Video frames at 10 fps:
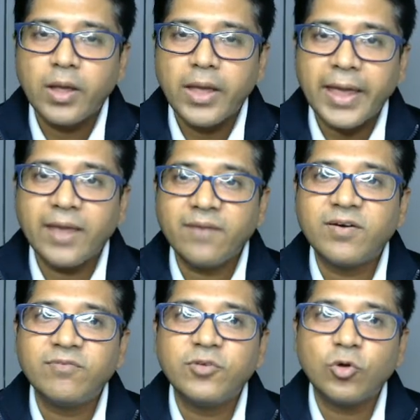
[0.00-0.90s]

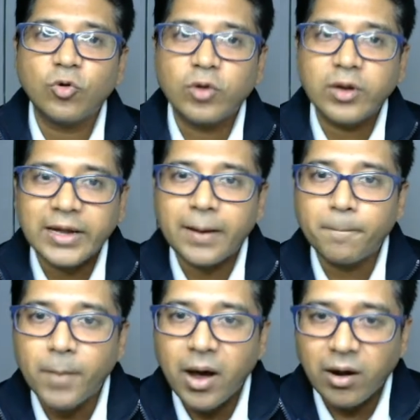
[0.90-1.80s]
above your
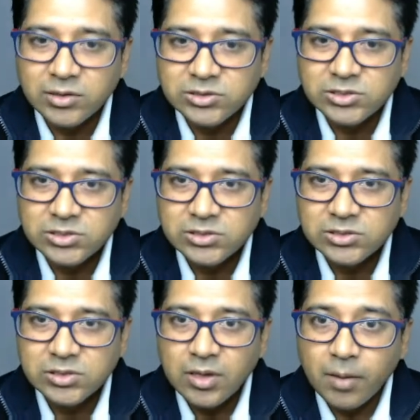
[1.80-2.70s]
command.
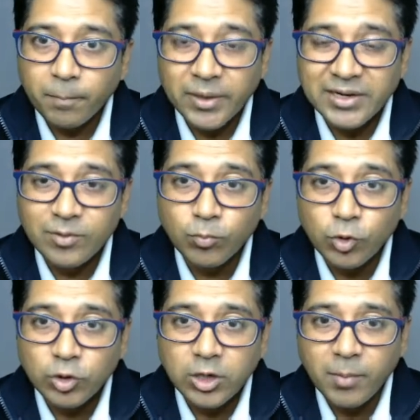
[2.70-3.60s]
But in
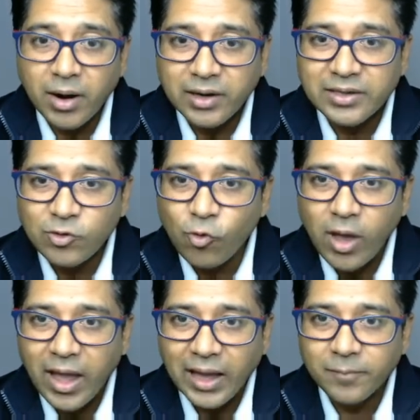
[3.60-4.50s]
more command you
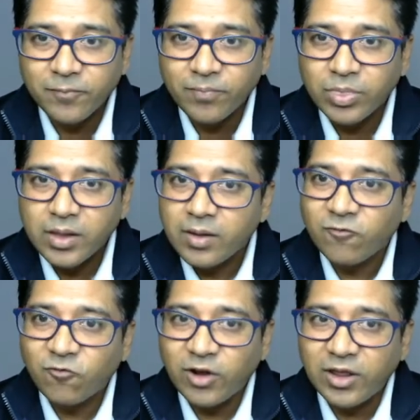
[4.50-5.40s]
have
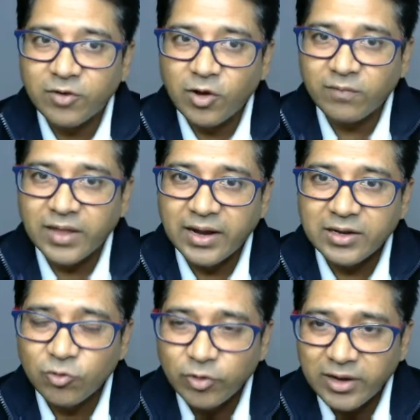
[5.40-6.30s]
flavor of that,
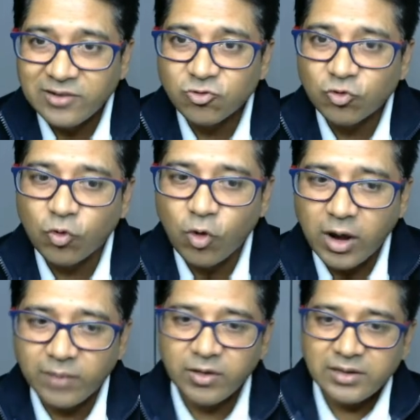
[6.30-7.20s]
you can scroll
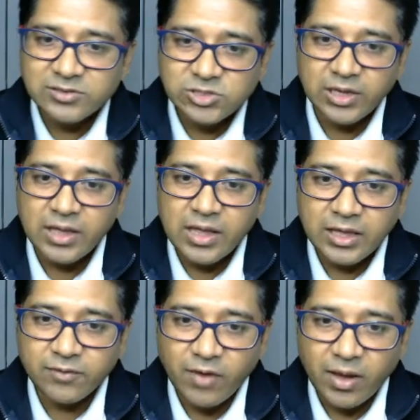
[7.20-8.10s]
up. See,
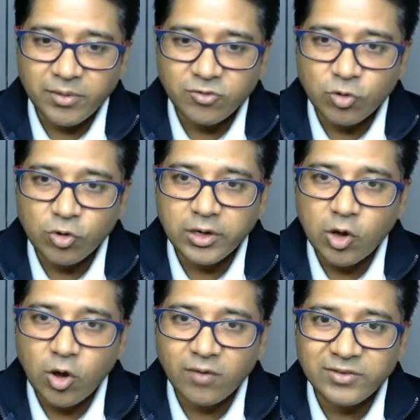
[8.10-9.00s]
if I'm scrolling
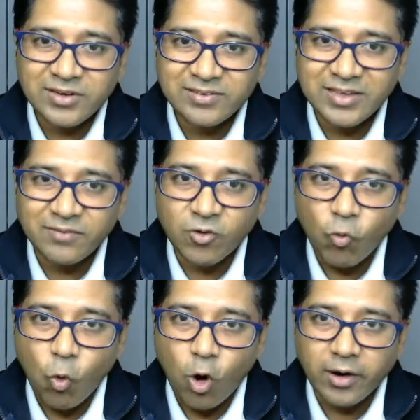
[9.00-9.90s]
off, it's giving
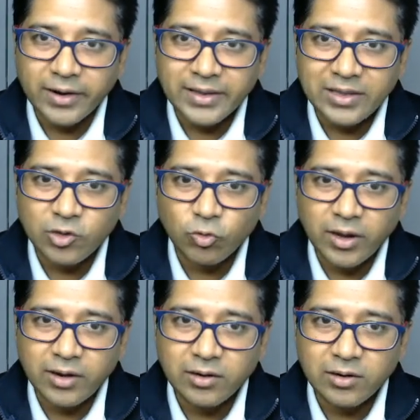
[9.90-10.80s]
warning, you
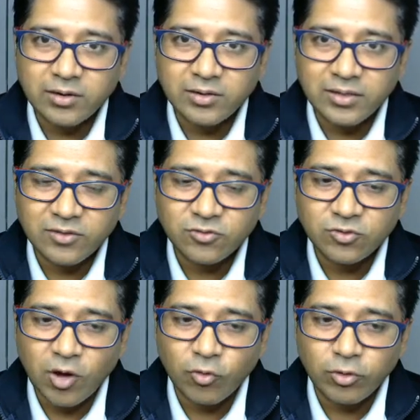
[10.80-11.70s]
can hear this
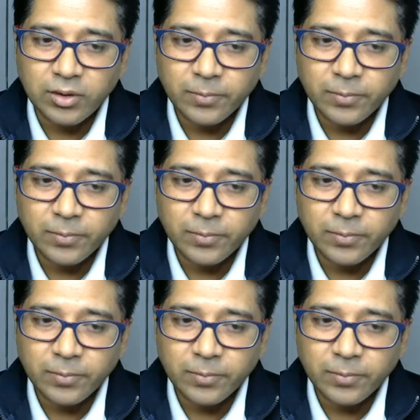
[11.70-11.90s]
sound.